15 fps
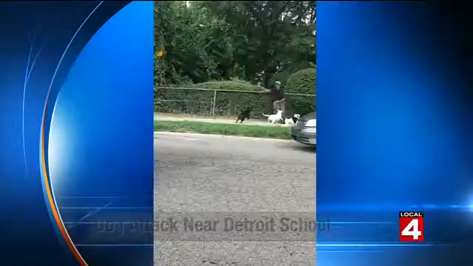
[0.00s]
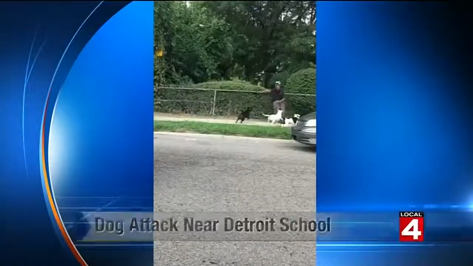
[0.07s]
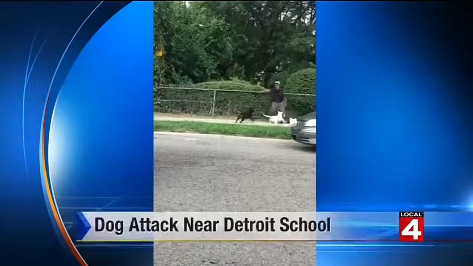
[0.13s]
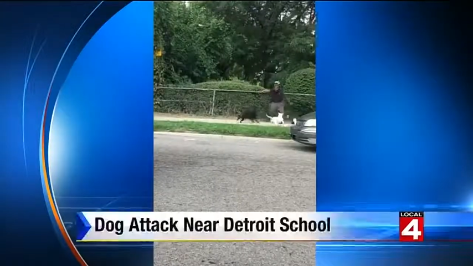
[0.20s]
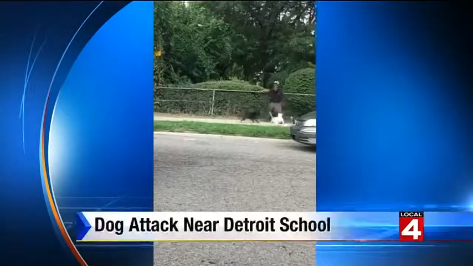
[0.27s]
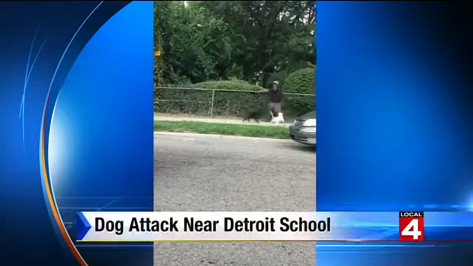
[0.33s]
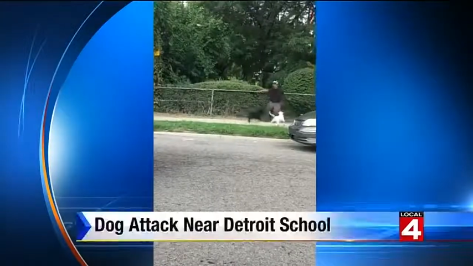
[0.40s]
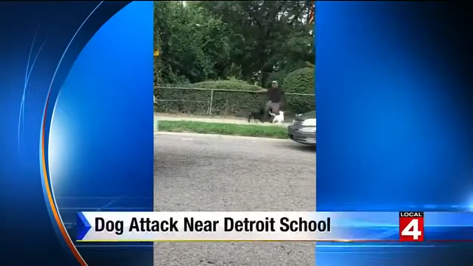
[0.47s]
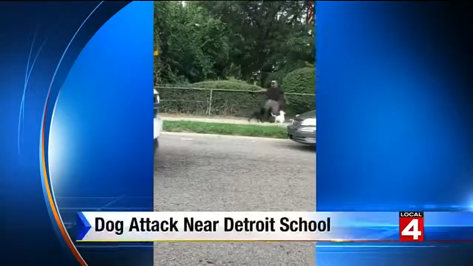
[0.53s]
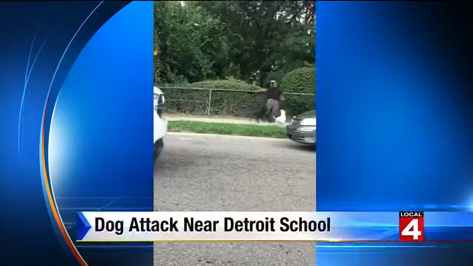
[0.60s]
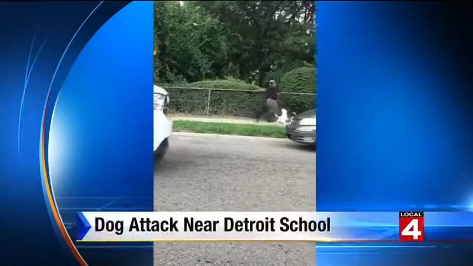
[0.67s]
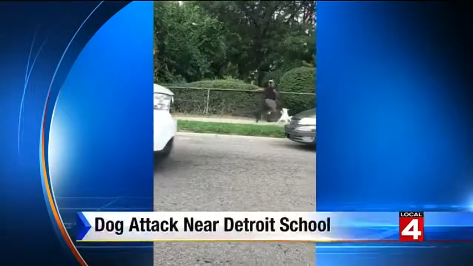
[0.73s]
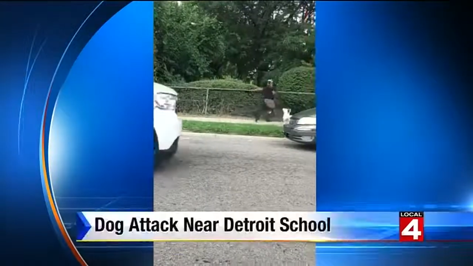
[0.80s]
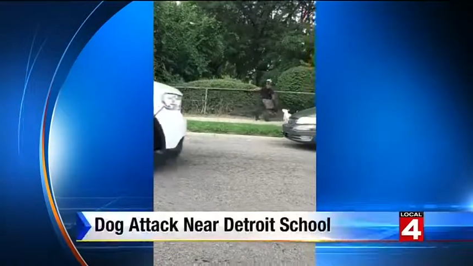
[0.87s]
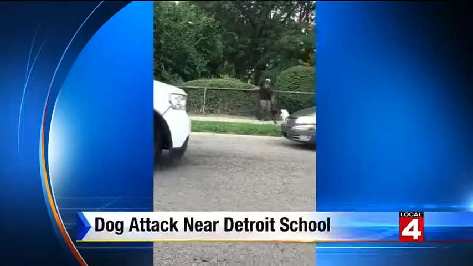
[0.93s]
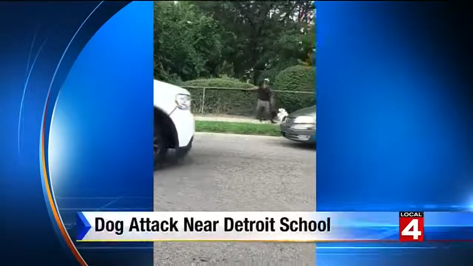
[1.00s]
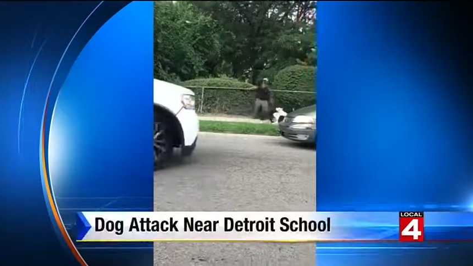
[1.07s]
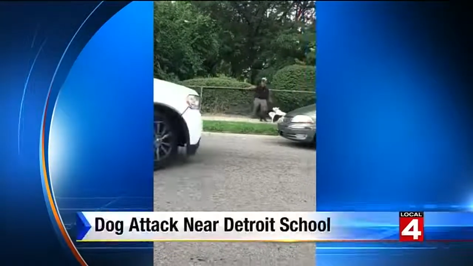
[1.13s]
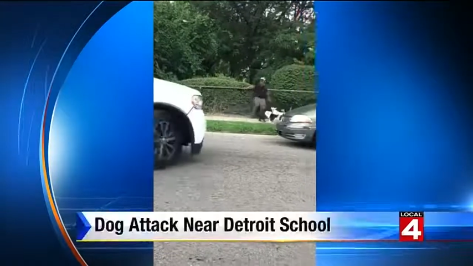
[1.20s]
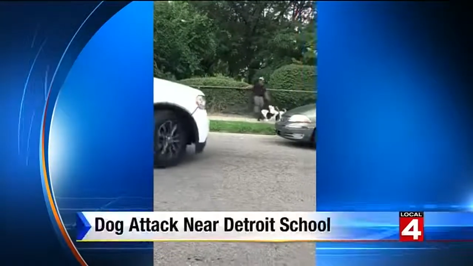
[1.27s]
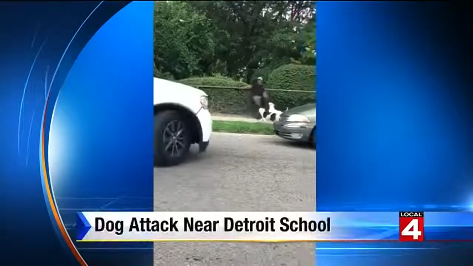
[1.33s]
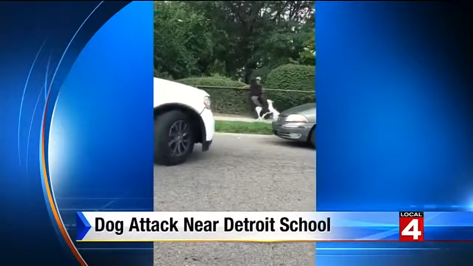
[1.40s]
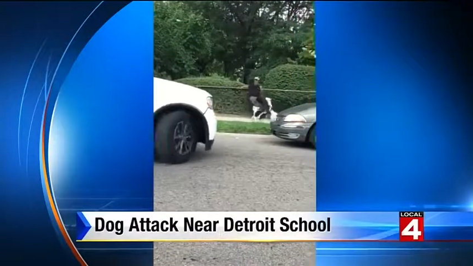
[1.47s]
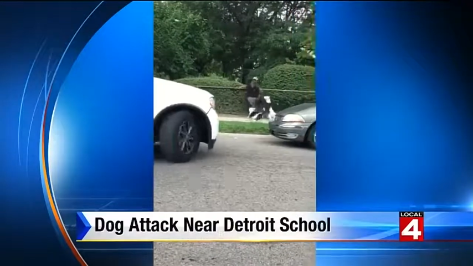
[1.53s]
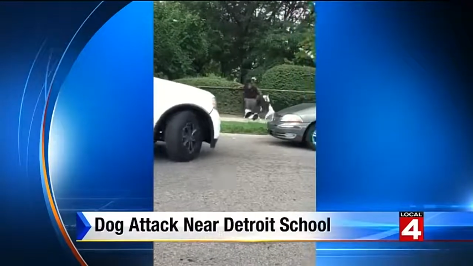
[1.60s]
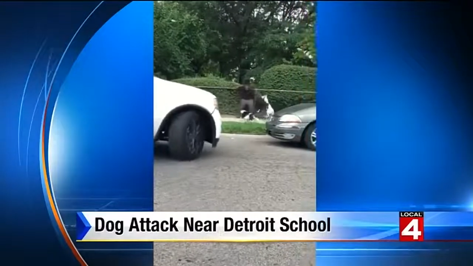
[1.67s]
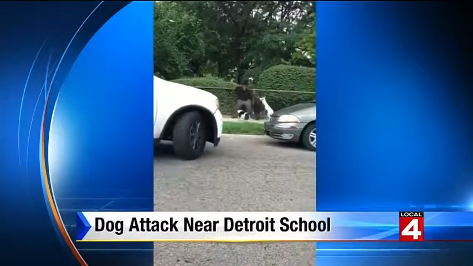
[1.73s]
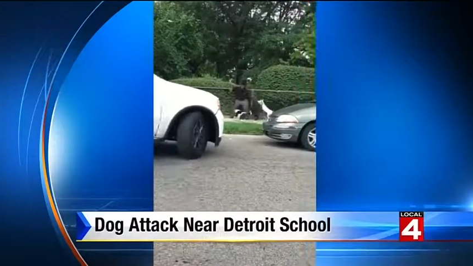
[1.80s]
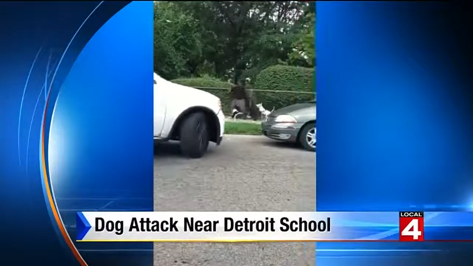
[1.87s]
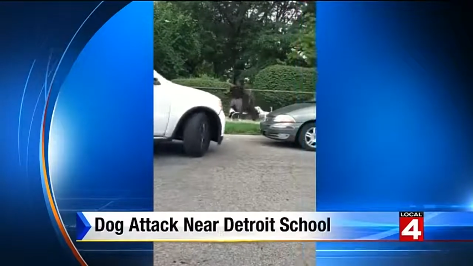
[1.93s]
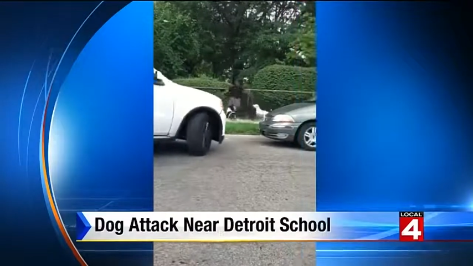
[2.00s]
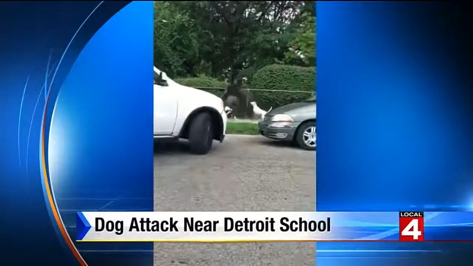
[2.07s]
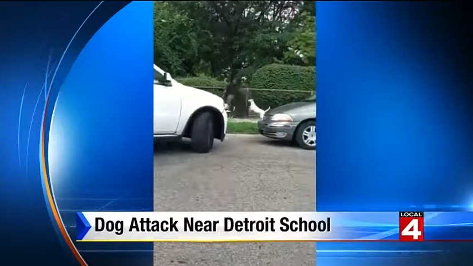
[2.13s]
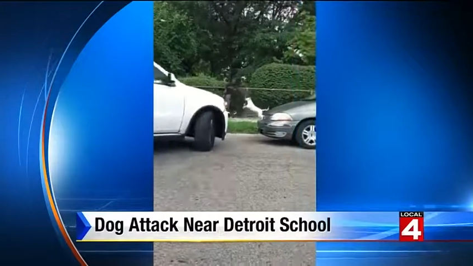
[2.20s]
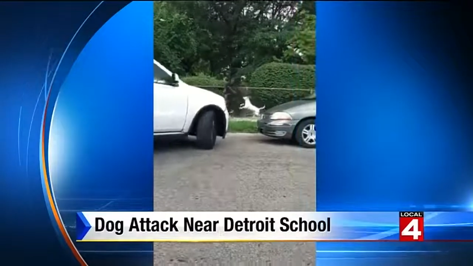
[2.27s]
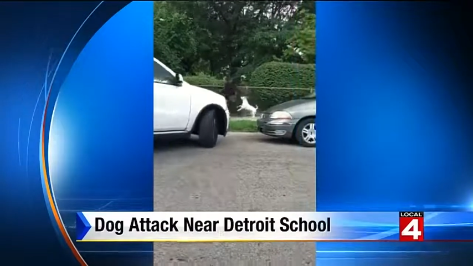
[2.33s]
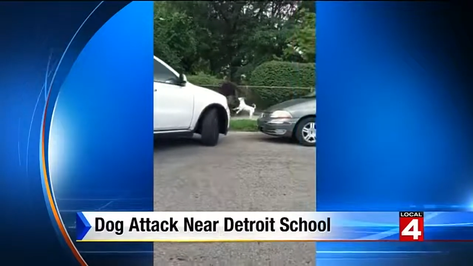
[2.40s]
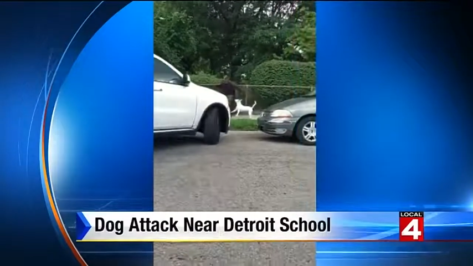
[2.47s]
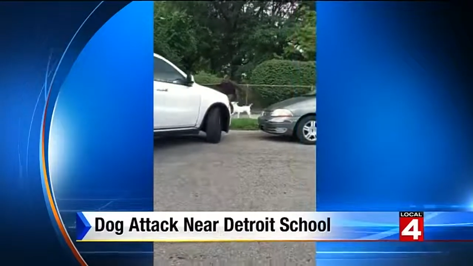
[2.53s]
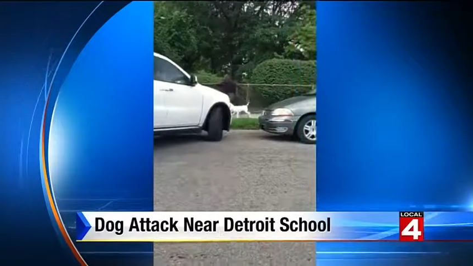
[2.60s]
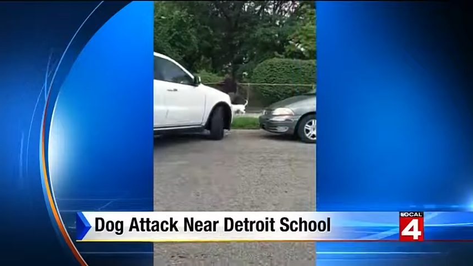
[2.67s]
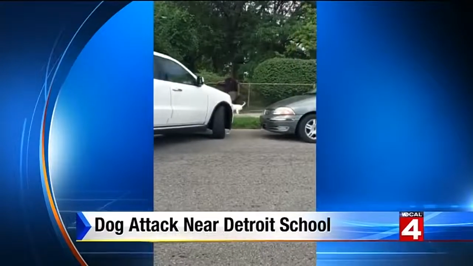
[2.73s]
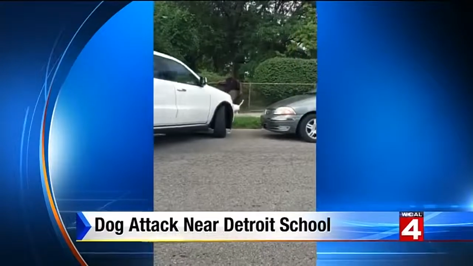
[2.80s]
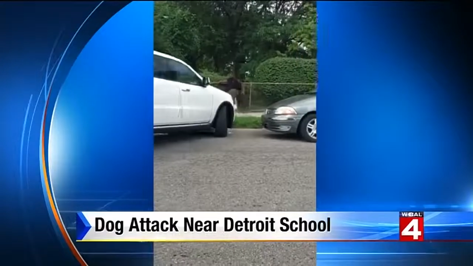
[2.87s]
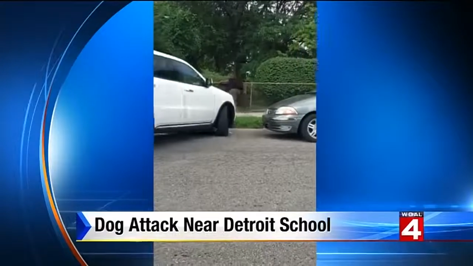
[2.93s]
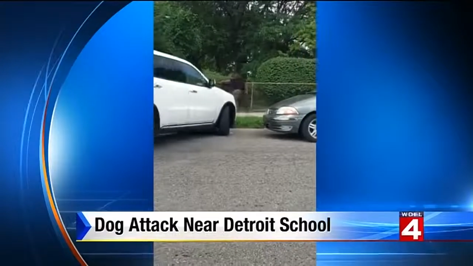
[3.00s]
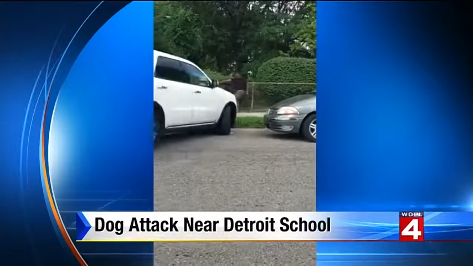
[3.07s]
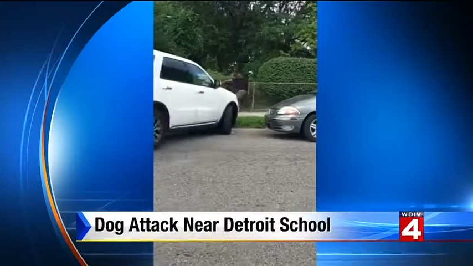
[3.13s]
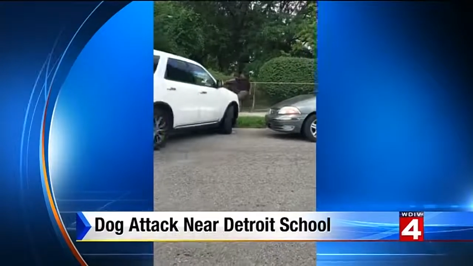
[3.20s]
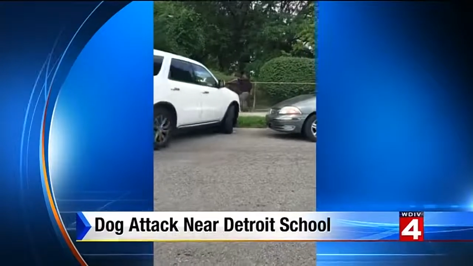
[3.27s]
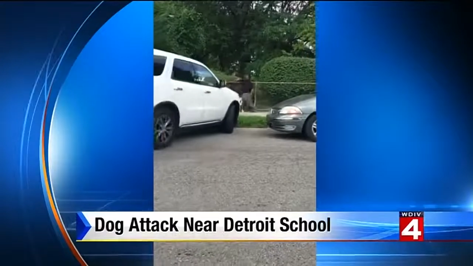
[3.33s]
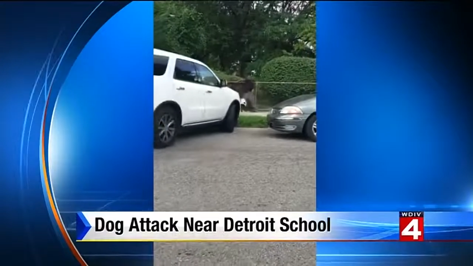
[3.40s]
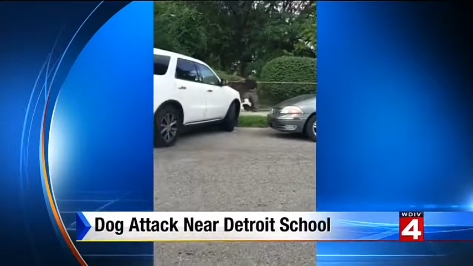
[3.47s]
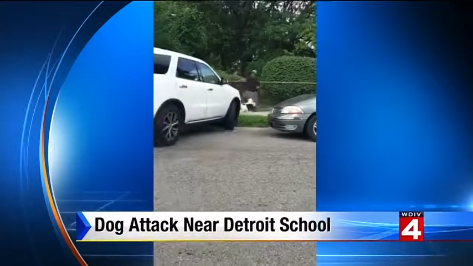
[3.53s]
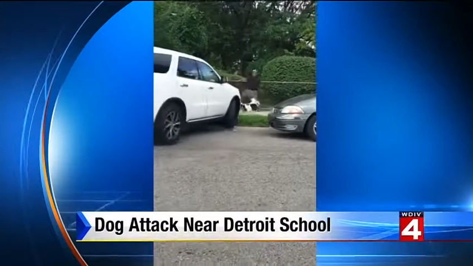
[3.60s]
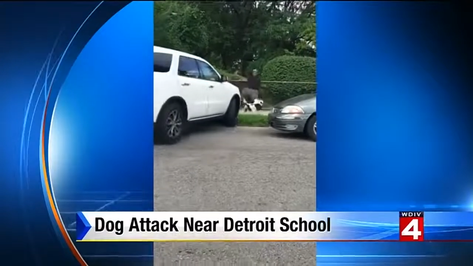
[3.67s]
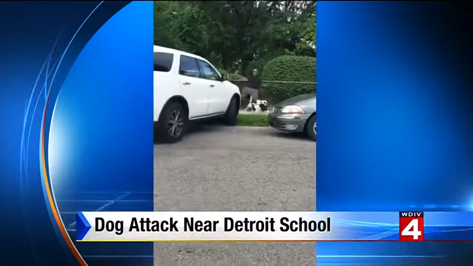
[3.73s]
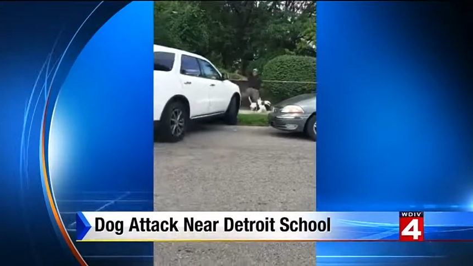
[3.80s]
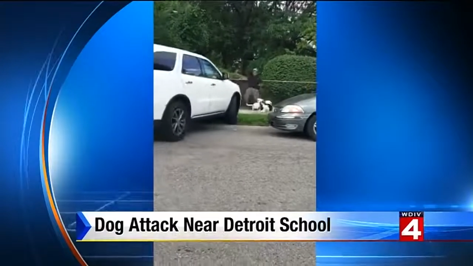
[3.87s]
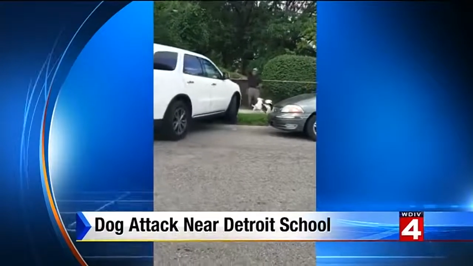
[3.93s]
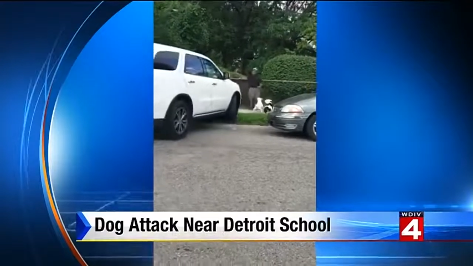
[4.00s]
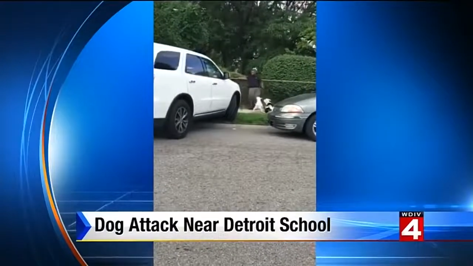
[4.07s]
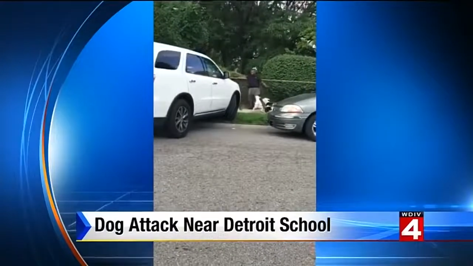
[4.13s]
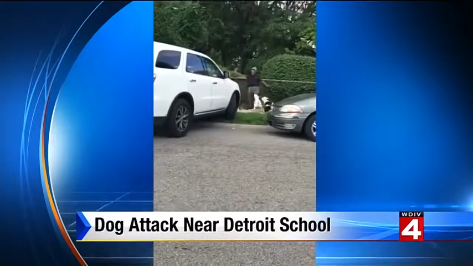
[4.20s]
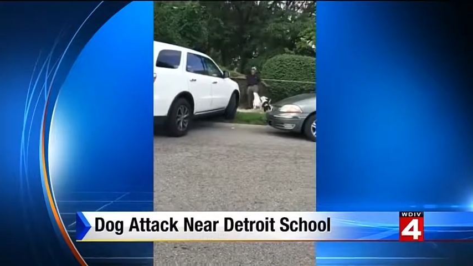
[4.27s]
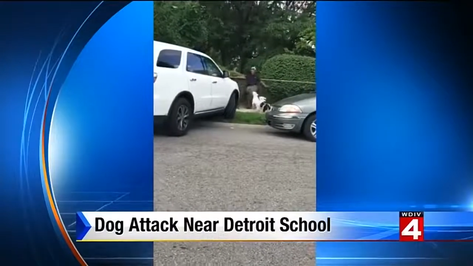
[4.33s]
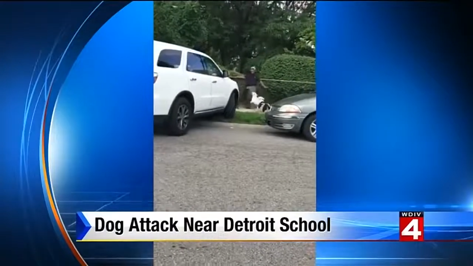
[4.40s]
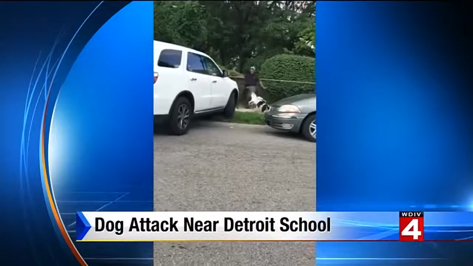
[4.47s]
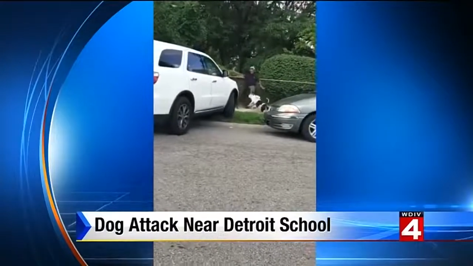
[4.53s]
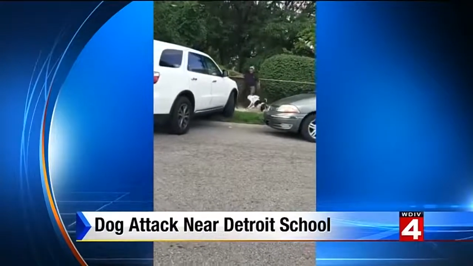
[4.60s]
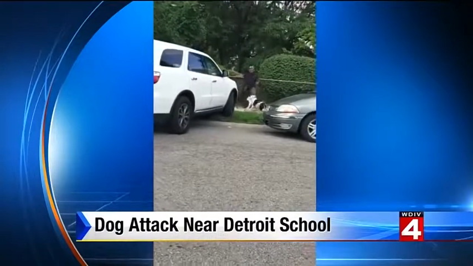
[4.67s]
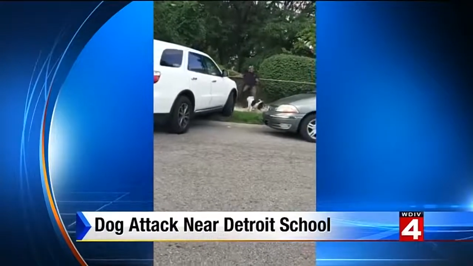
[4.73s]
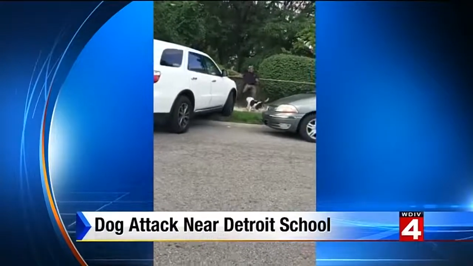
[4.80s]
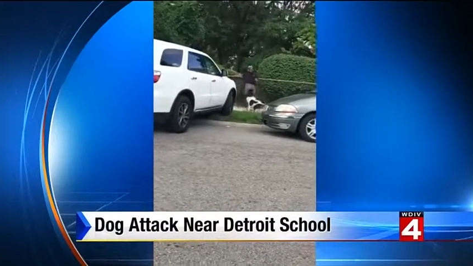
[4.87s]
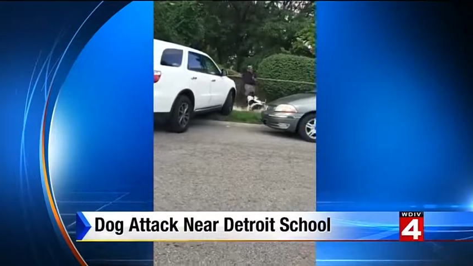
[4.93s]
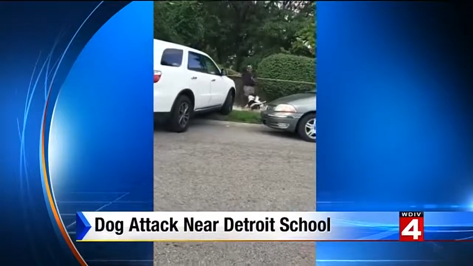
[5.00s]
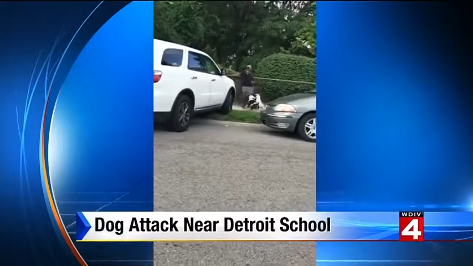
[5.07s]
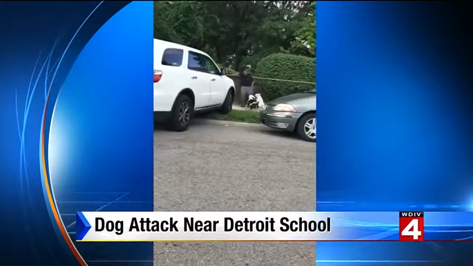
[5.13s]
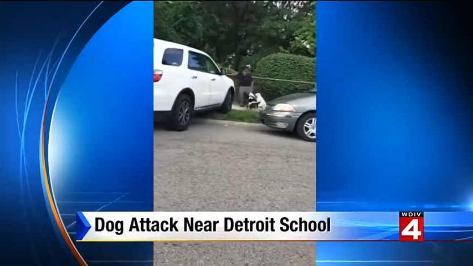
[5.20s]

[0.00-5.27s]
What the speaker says: [unreadable: no face in view]